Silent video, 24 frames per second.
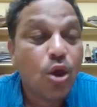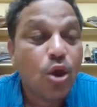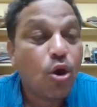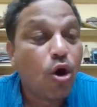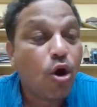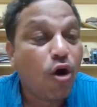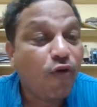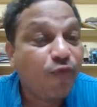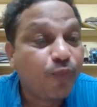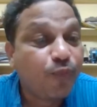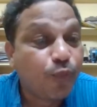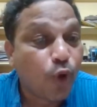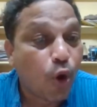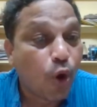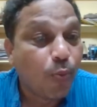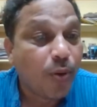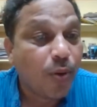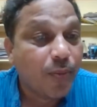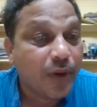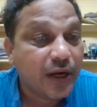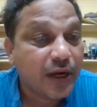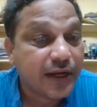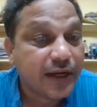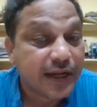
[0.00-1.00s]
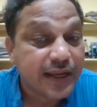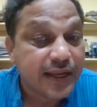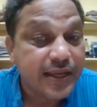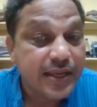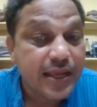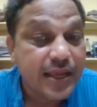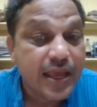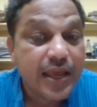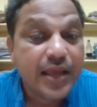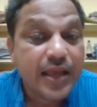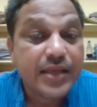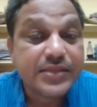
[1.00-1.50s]
of
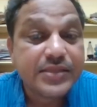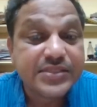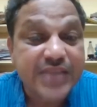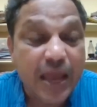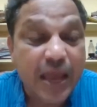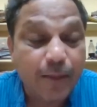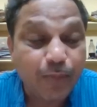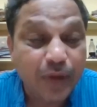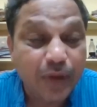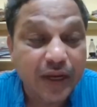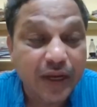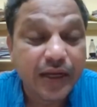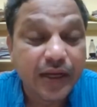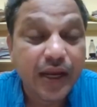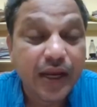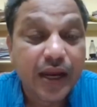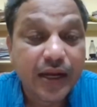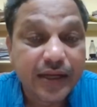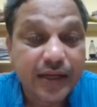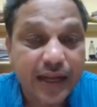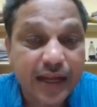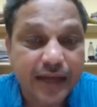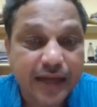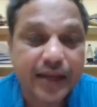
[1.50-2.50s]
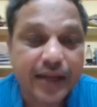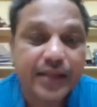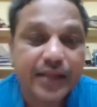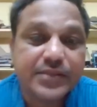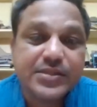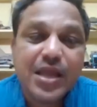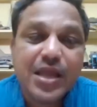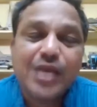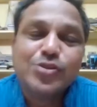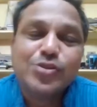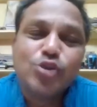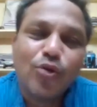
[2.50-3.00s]
probability sampling techniques.